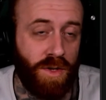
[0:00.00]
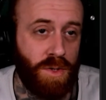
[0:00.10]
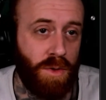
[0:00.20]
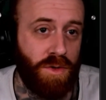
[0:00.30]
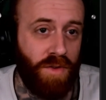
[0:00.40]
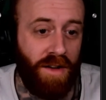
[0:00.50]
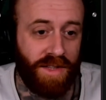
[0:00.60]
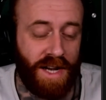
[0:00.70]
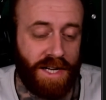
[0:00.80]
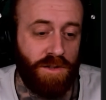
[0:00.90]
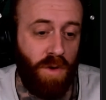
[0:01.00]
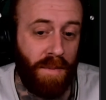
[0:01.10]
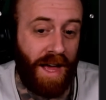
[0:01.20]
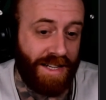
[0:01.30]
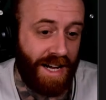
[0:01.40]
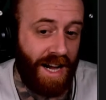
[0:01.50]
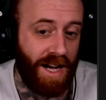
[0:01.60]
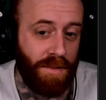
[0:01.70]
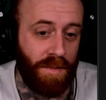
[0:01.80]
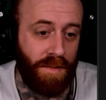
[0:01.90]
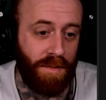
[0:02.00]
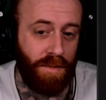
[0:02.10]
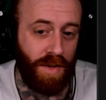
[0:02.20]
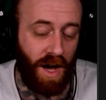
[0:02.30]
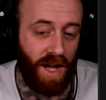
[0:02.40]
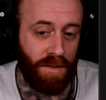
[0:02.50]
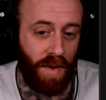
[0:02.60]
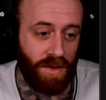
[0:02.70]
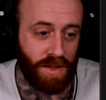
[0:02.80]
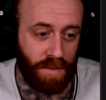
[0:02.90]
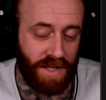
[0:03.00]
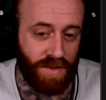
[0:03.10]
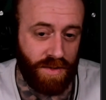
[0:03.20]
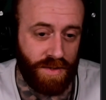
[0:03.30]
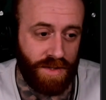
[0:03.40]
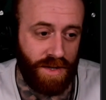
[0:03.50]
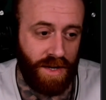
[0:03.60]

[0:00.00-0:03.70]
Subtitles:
There's no surviving text from that time beyond Paul's epistles.